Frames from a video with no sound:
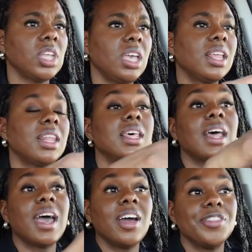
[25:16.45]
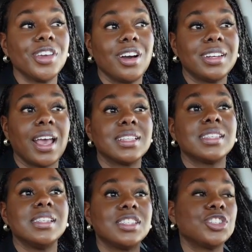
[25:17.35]
and then I have the
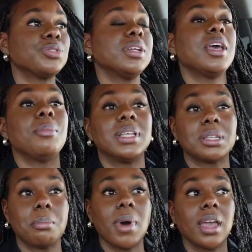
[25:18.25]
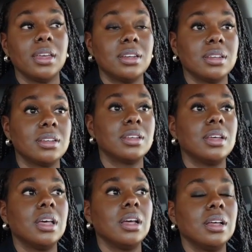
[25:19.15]
audacity to treat Him as a mite,
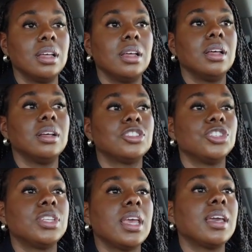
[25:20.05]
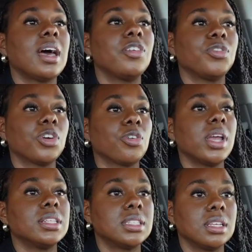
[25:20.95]
to take God for
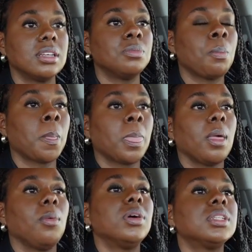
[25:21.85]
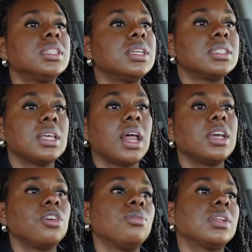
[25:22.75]
granted. One of the things that I
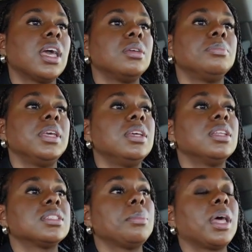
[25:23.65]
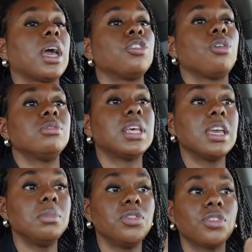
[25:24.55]
don't like being is I'm like, I don't
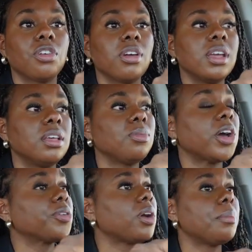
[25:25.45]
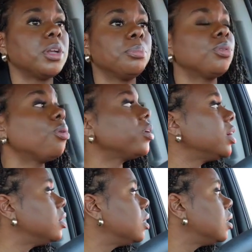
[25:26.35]
take me for granted, whether I'm an
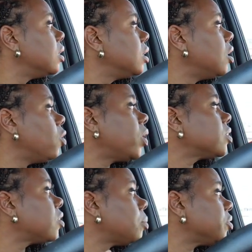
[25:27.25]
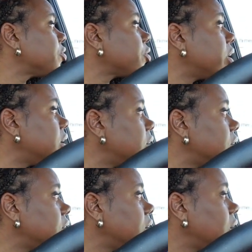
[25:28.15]
employee, whether I'm a
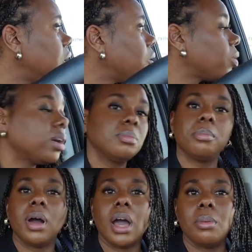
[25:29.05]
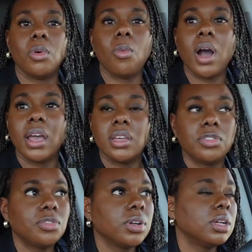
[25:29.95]
friend, I'm a
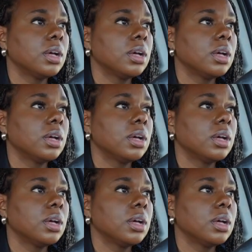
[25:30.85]
wife.